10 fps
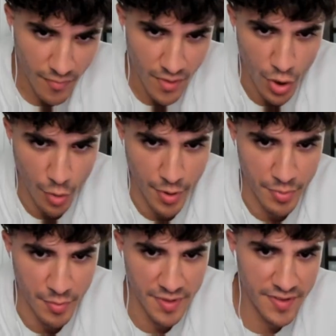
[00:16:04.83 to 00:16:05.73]
Yo,
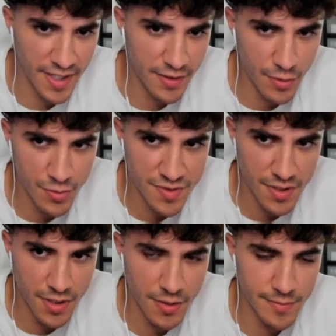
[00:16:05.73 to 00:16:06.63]
perp, you've been taking those,
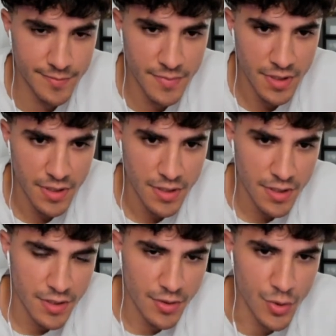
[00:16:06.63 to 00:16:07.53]
um,
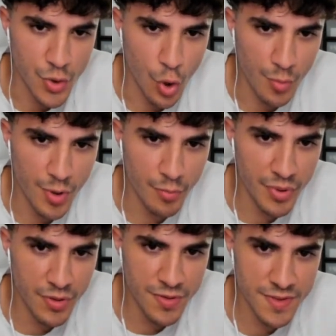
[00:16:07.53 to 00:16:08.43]
those hormone
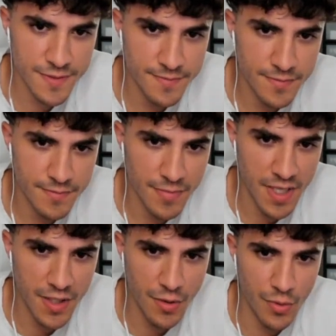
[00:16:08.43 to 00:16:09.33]
pills,
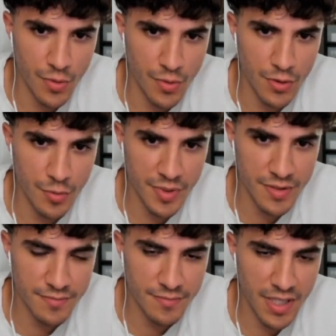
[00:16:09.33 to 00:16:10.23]
making you grow a little
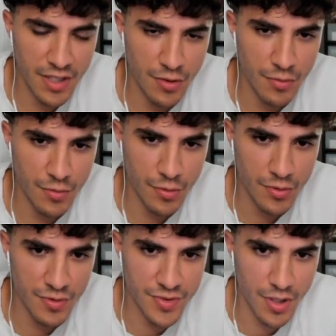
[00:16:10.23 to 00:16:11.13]
bit, making you grow a
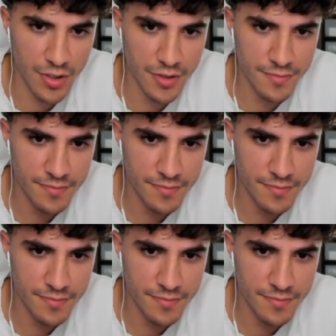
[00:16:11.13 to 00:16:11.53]
little taller.